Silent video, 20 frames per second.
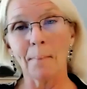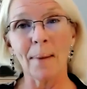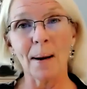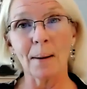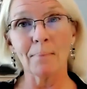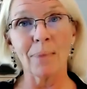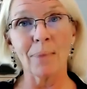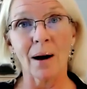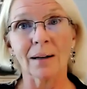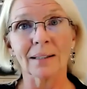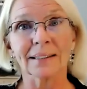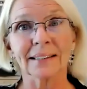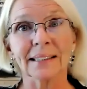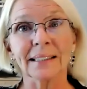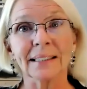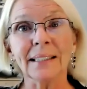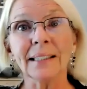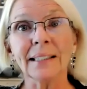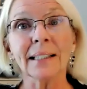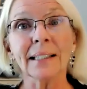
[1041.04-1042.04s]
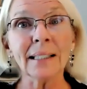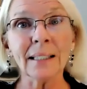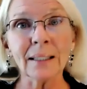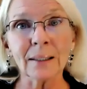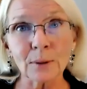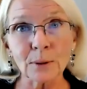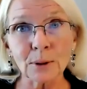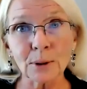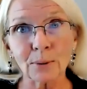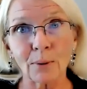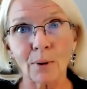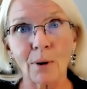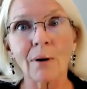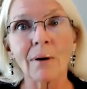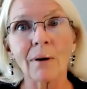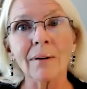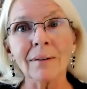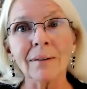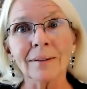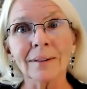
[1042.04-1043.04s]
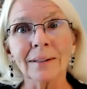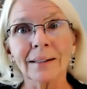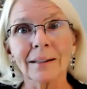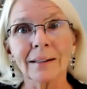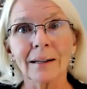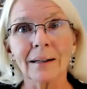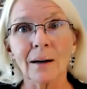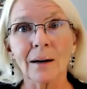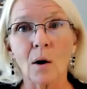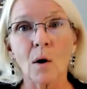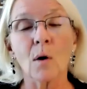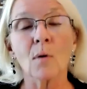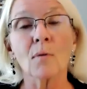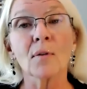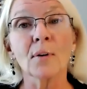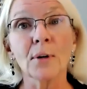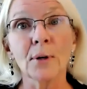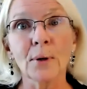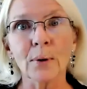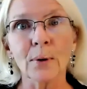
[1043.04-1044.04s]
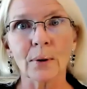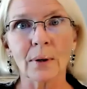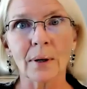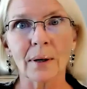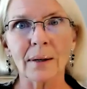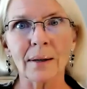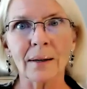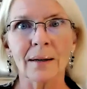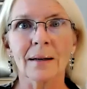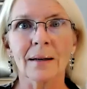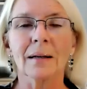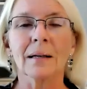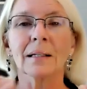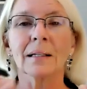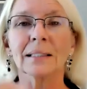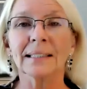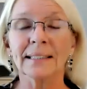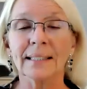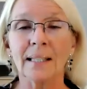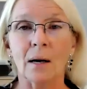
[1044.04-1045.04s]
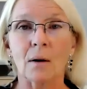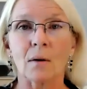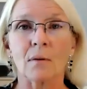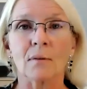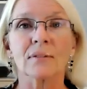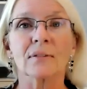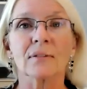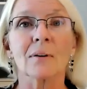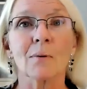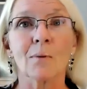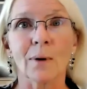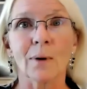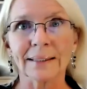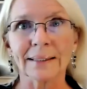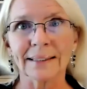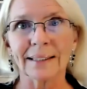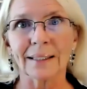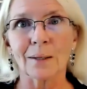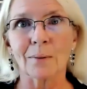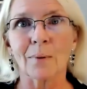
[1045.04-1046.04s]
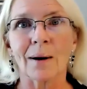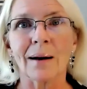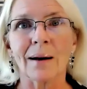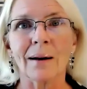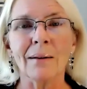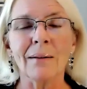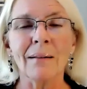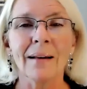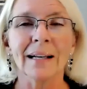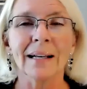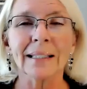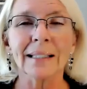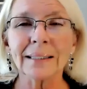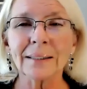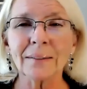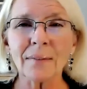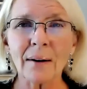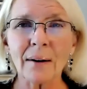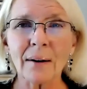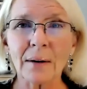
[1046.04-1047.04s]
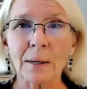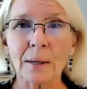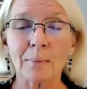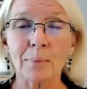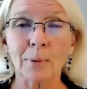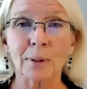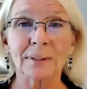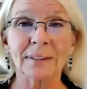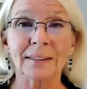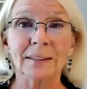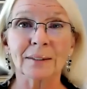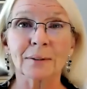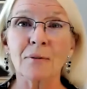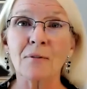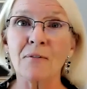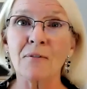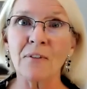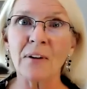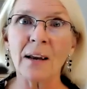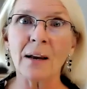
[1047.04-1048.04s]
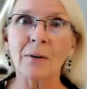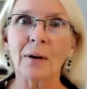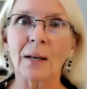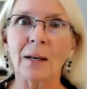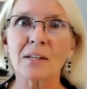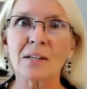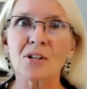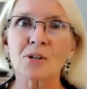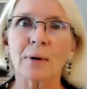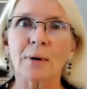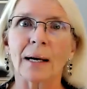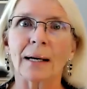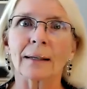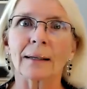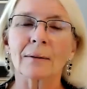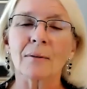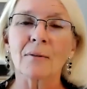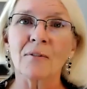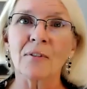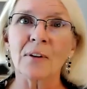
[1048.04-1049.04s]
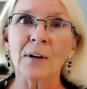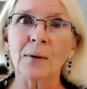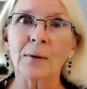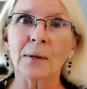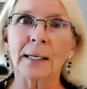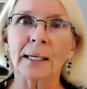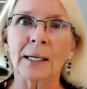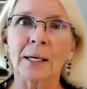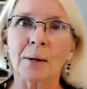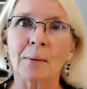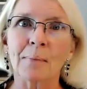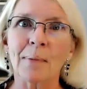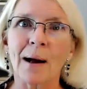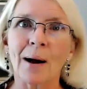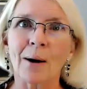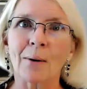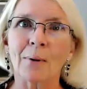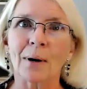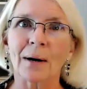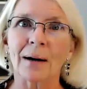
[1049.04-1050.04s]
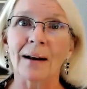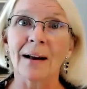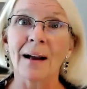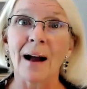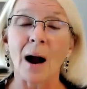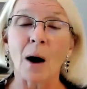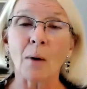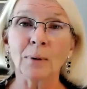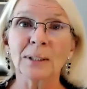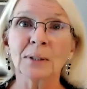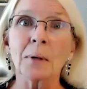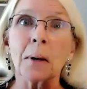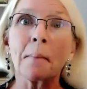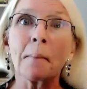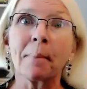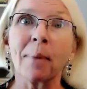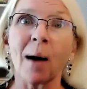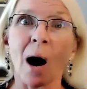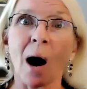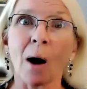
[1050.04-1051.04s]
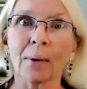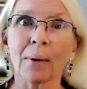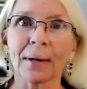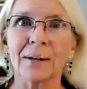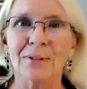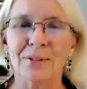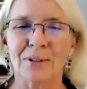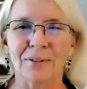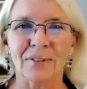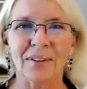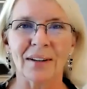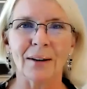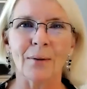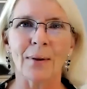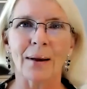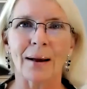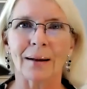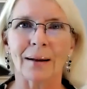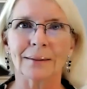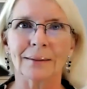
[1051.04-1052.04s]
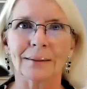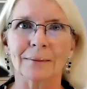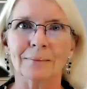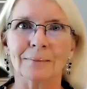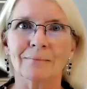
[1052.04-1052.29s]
bit bossy, in control of yourself once in a while. It's very important to feel that strength, to feel that inner power. I want to empower you to feel that.